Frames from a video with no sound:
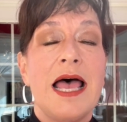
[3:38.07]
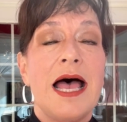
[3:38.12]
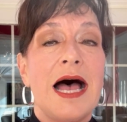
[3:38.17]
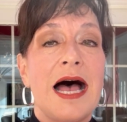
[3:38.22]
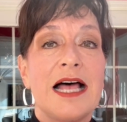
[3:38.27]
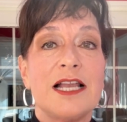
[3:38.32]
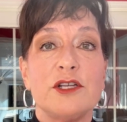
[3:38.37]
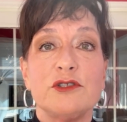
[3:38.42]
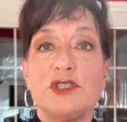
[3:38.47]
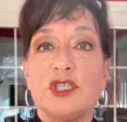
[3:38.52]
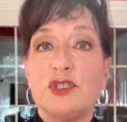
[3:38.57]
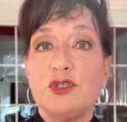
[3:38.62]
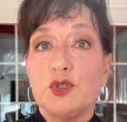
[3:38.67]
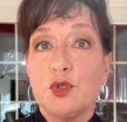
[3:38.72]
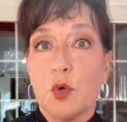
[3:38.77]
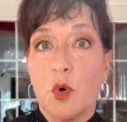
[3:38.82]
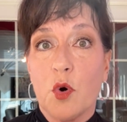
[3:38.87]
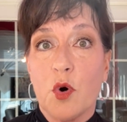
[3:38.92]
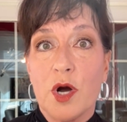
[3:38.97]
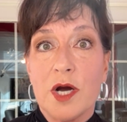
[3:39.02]
I looked in
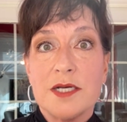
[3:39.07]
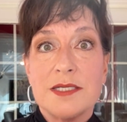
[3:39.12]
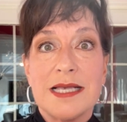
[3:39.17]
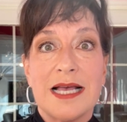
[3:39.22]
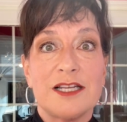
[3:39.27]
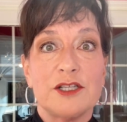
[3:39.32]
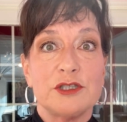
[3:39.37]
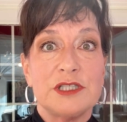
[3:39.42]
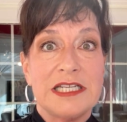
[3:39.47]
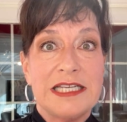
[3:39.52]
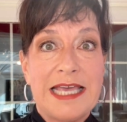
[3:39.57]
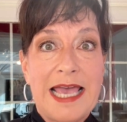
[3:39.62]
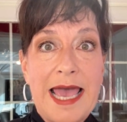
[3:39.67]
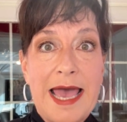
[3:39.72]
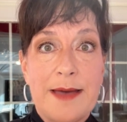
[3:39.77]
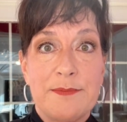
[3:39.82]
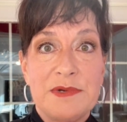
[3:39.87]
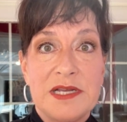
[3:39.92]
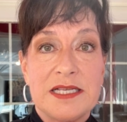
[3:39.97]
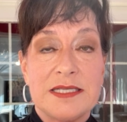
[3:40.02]
drawers. I looked in
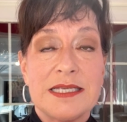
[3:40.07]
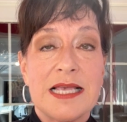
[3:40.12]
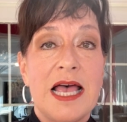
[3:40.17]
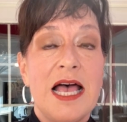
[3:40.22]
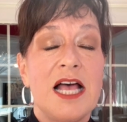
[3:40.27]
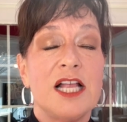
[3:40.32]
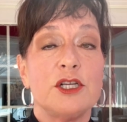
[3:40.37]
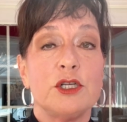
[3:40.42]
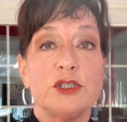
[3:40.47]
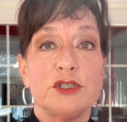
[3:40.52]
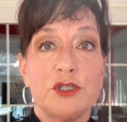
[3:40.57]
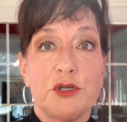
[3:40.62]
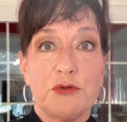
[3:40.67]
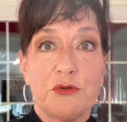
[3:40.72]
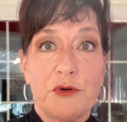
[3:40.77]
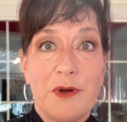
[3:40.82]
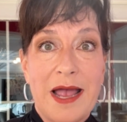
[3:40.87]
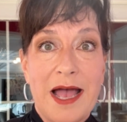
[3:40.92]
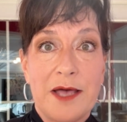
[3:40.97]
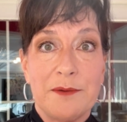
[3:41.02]
cabinets, looked
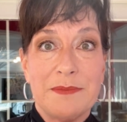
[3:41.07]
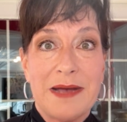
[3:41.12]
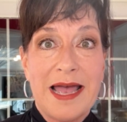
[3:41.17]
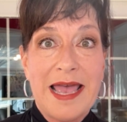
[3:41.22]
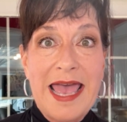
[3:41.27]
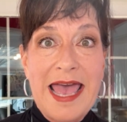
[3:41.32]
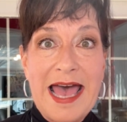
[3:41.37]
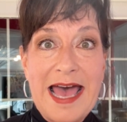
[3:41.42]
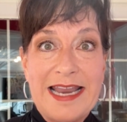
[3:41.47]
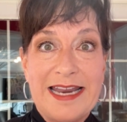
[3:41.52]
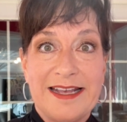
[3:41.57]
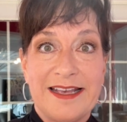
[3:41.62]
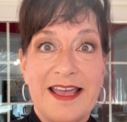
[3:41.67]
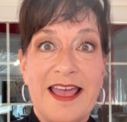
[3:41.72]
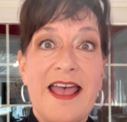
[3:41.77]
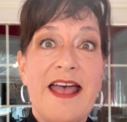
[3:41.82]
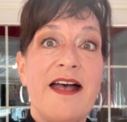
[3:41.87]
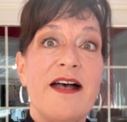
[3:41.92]
throughout my attic.